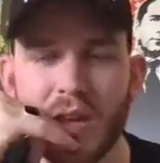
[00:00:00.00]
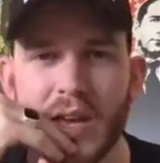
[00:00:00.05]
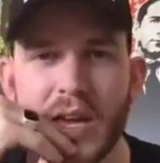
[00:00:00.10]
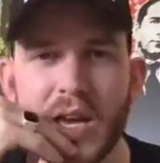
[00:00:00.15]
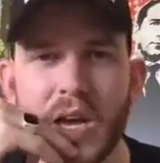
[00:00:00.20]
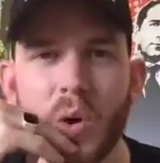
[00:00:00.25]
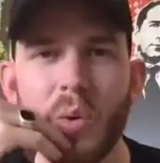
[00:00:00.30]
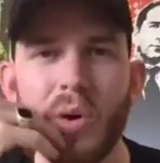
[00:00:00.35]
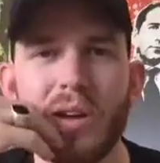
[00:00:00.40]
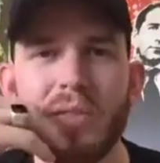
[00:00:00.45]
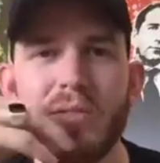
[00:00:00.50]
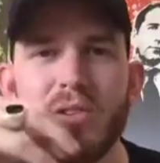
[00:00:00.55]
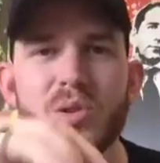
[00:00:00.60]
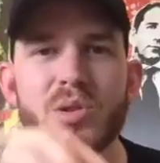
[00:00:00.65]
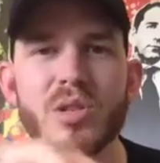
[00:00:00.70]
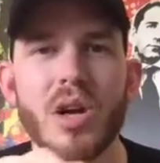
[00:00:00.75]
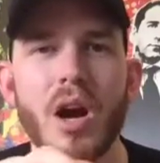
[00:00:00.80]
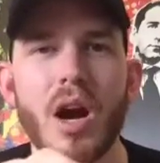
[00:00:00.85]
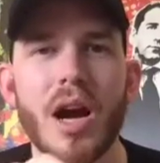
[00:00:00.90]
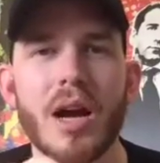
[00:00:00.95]
What have you
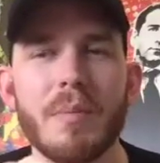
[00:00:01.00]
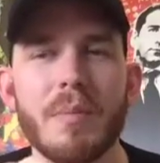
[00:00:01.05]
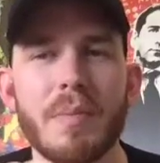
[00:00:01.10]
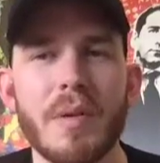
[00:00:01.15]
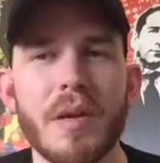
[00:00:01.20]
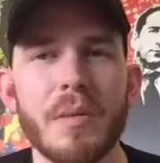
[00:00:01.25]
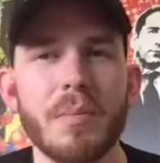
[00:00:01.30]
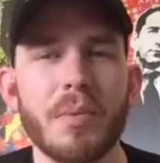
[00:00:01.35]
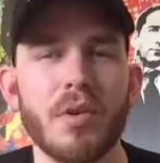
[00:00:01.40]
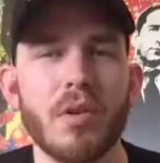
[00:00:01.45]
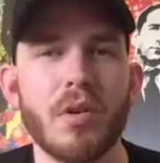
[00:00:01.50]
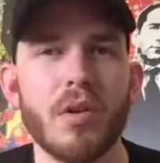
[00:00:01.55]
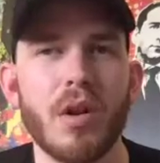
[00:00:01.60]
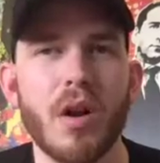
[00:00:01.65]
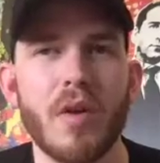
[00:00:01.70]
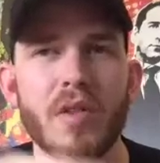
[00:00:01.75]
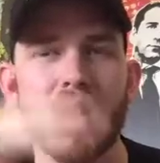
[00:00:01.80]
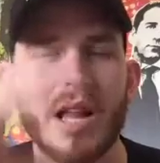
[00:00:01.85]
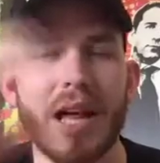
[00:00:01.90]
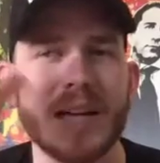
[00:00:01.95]
taught people
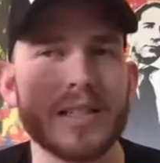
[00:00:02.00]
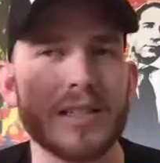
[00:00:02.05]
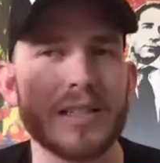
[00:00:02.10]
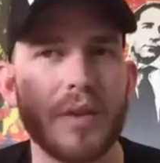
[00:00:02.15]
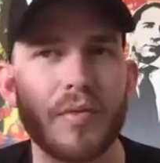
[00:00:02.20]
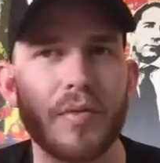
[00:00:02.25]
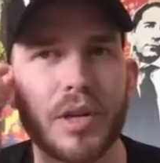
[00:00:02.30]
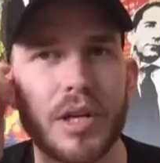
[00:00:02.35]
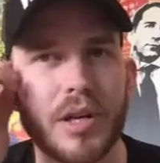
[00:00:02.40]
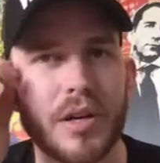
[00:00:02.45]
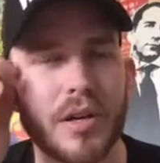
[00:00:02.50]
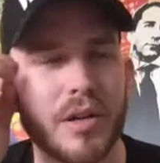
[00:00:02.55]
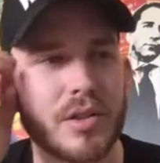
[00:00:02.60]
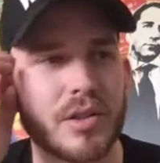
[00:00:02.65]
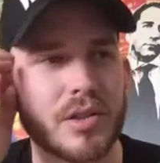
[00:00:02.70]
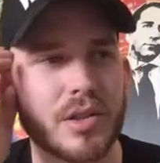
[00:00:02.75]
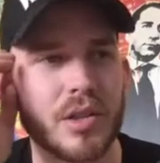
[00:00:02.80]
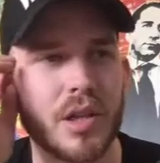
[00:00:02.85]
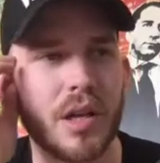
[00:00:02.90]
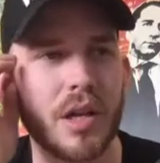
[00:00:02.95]
over the last several
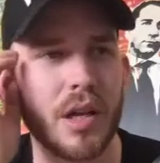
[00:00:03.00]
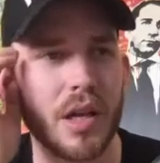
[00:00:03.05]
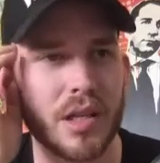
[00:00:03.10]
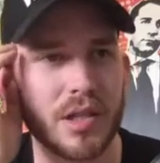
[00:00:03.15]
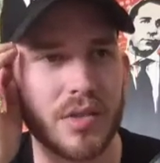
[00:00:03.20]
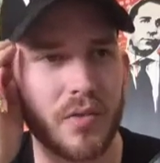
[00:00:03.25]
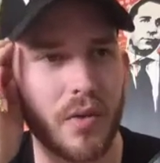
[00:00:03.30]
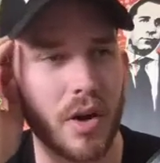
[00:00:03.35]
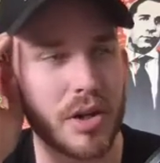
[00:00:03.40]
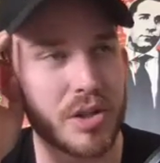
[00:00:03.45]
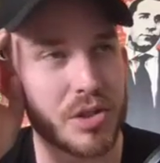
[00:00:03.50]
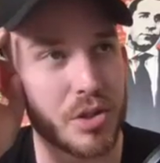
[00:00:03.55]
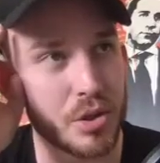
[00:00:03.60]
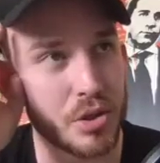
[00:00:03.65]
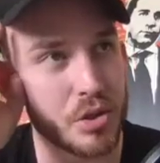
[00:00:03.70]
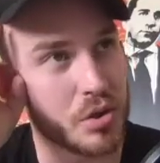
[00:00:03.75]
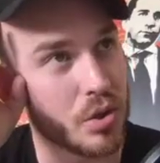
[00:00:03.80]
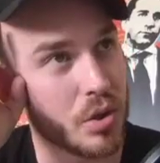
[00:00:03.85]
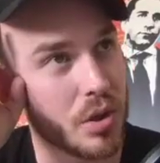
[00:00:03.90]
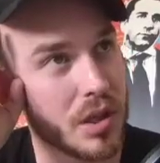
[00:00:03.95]
years as far as your
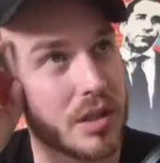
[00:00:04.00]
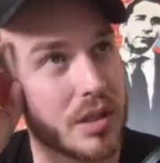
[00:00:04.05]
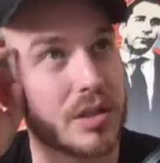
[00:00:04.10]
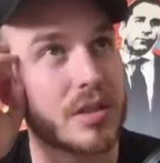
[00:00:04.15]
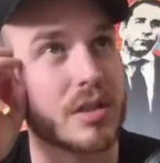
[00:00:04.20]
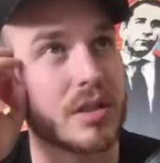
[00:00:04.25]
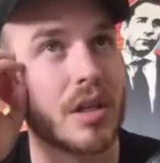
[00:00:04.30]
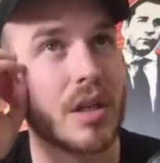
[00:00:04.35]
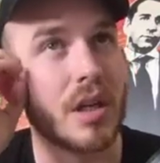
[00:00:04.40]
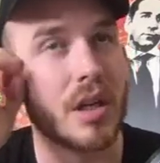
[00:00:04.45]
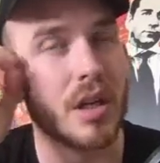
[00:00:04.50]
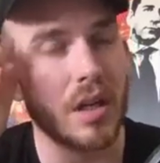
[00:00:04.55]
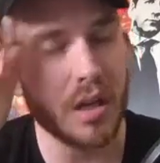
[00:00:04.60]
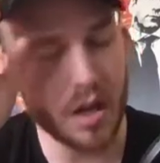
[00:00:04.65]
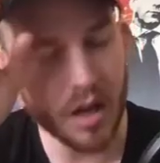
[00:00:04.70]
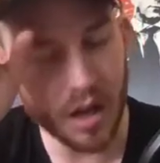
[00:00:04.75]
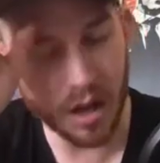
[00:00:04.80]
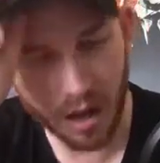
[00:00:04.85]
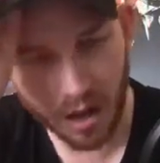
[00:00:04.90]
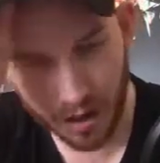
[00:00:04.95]
students?
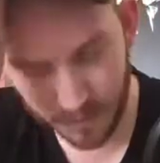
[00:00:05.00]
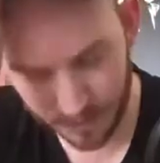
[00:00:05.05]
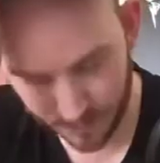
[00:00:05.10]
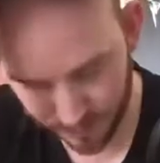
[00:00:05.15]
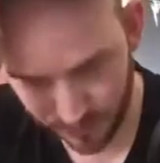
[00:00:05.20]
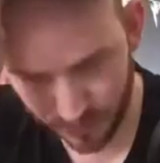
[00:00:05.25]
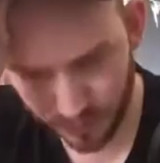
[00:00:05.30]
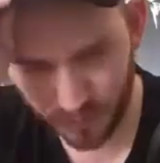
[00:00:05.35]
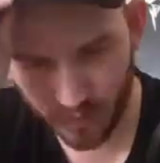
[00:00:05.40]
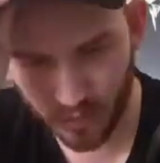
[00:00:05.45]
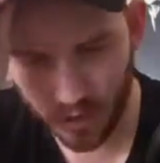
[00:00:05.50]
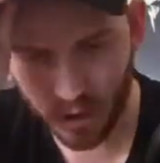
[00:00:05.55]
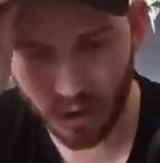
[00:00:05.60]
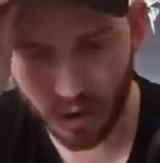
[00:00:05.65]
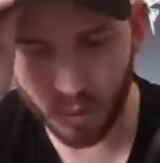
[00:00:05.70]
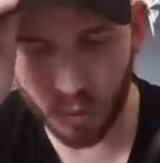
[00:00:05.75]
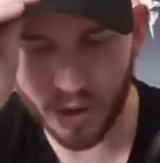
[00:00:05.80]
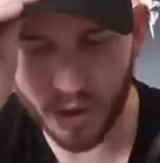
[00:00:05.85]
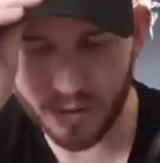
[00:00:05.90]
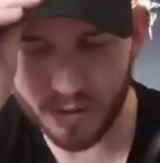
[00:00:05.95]

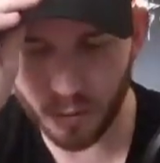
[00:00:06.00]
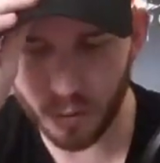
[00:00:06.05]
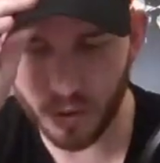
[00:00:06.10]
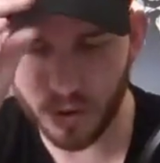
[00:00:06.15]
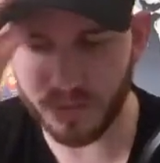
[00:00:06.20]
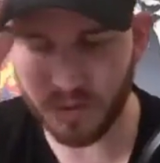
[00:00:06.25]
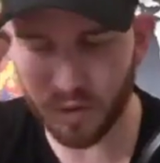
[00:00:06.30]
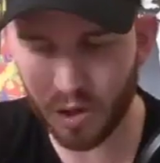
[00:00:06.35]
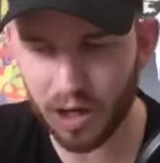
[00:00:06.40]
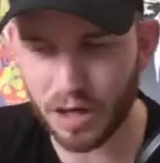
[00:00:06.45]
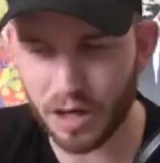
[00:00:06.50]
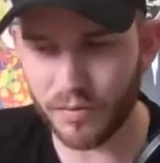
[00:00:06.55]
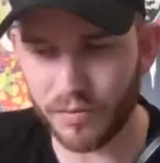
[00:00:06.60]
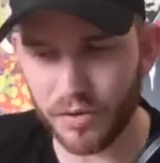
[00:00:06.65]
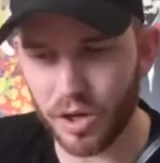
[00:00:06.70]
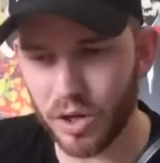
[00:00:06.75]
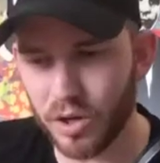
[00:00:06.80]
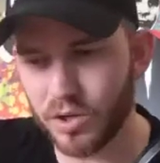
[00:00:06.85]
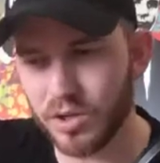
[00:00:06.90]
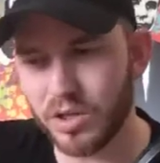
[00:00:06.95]
What have you kind of
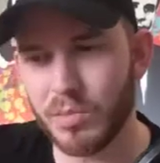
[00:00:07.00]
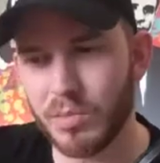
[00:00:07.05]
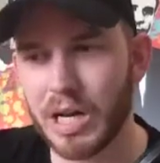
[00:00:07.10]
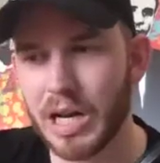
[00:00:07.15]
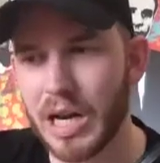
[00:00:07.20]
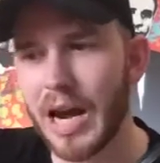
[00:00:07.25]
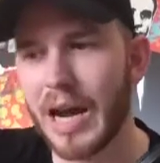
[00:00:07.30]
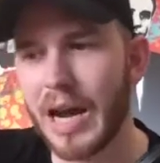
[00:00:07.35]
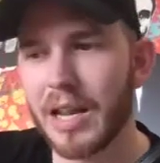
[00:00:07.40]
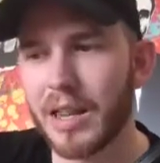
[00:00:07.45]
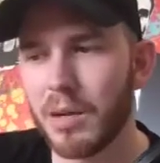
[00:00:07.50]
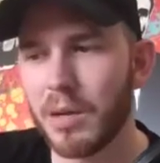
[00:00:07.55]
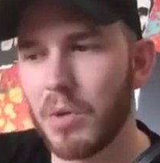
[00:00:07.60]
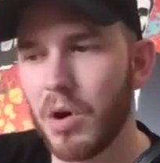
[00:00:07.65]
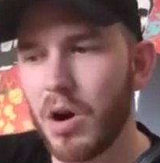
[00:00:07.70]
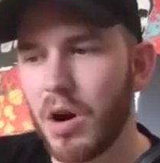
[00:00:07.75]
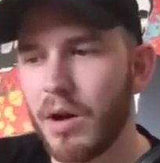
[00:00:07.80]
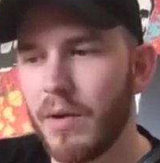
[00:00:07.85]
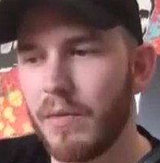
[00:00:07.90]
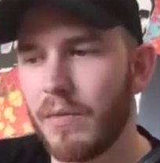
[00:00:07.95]
coached them and guided them
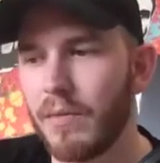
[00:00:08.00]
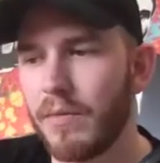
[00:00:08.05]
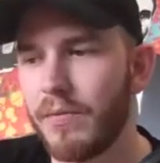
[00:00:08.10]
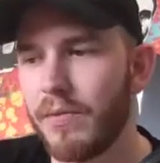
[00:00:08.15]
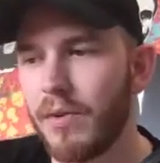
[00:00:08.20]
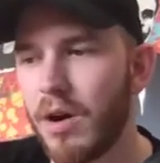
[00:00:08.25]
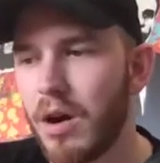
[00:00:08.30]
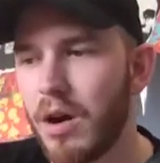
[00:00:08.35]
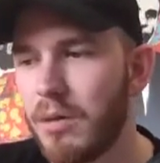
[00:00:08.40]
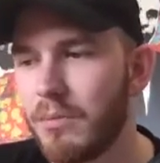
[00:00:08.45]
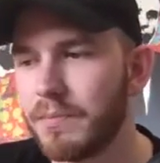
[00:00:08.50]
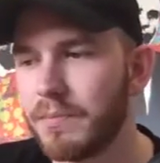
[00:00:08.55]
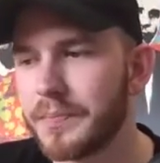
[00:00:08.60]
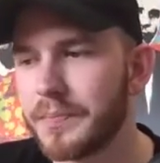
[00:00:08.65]
on from